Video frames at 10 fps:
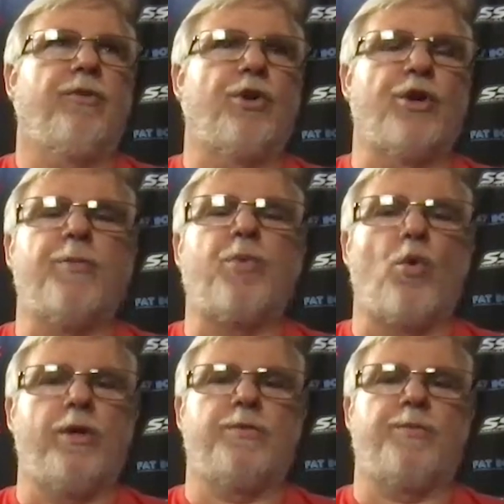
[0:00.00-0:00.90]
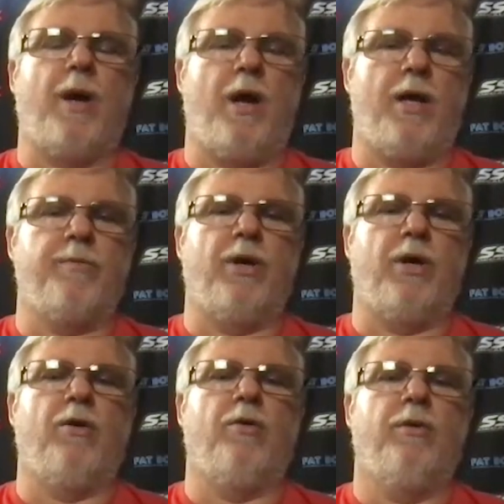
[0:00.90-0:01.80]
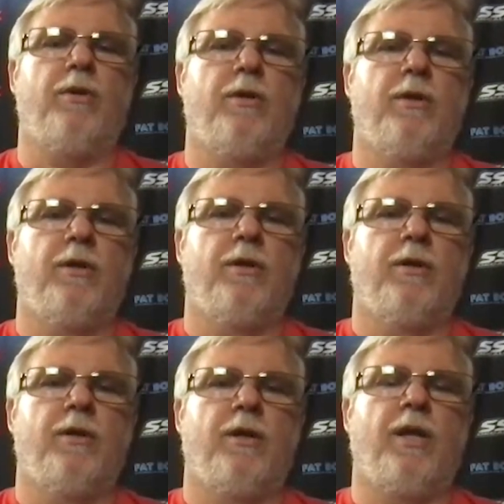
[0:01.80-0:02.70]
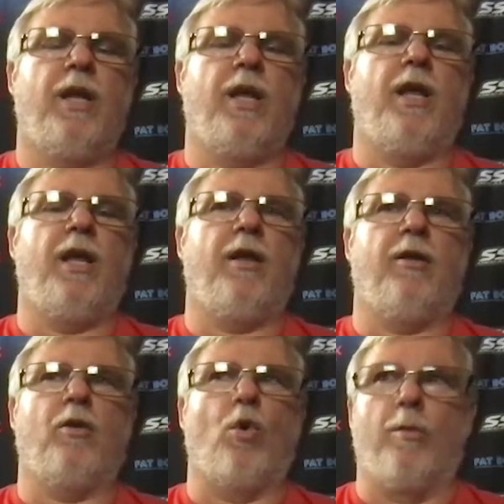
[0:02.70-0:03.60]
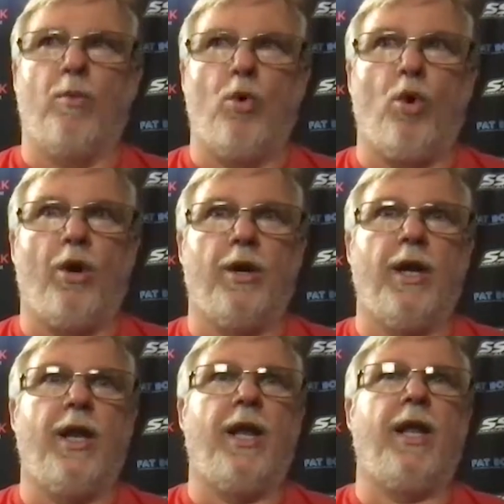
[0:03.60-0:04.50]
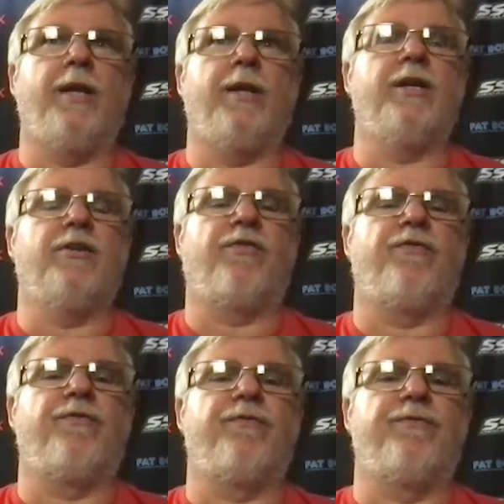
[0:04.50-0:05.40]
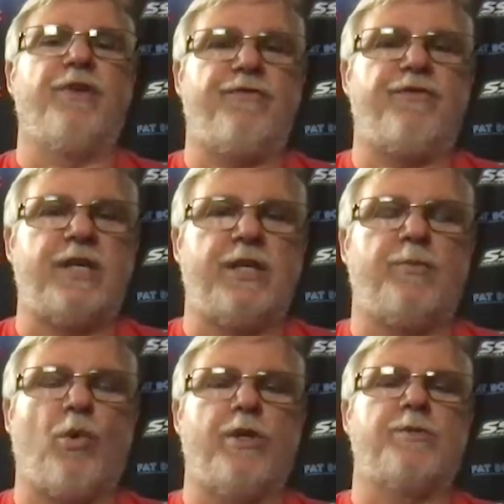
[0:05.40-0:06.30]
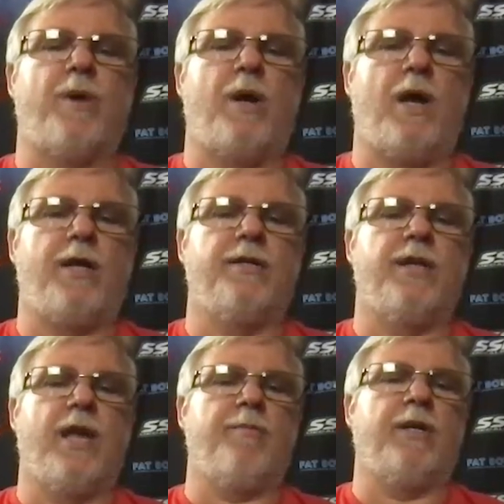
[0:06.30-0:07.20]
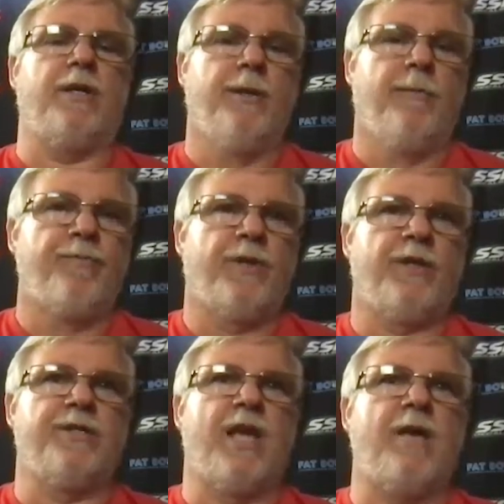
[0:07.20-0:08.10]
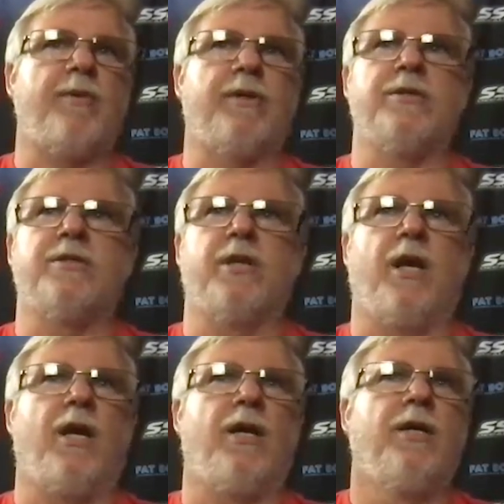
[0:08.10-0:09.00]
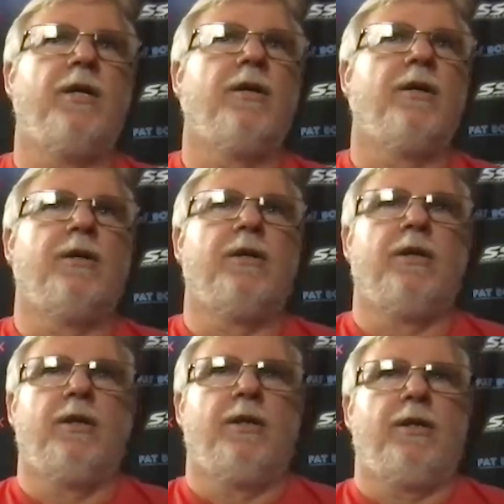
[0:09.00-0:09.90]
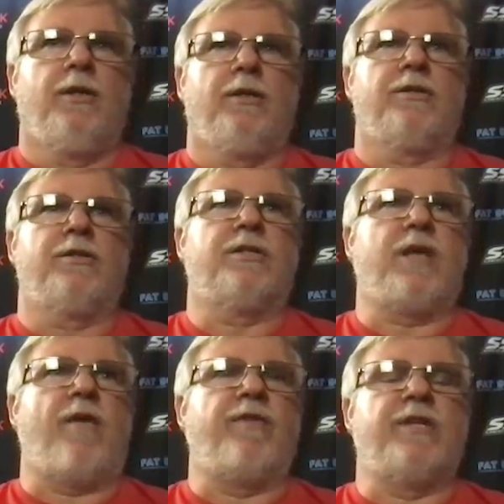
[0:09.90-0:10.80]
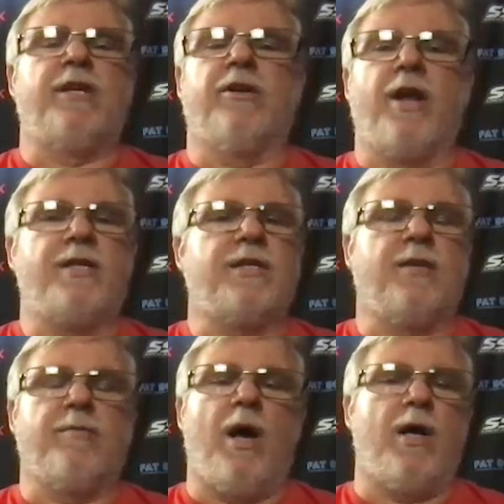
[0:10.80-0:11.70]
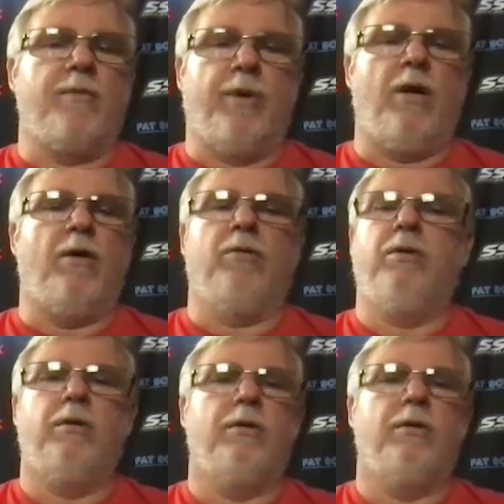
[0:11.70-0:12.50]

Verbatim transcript: 30 points behind Beau eh, or more, and he's 15 points behind Damon, and yeah. Damon's uh, 17 or 18 behind Beau.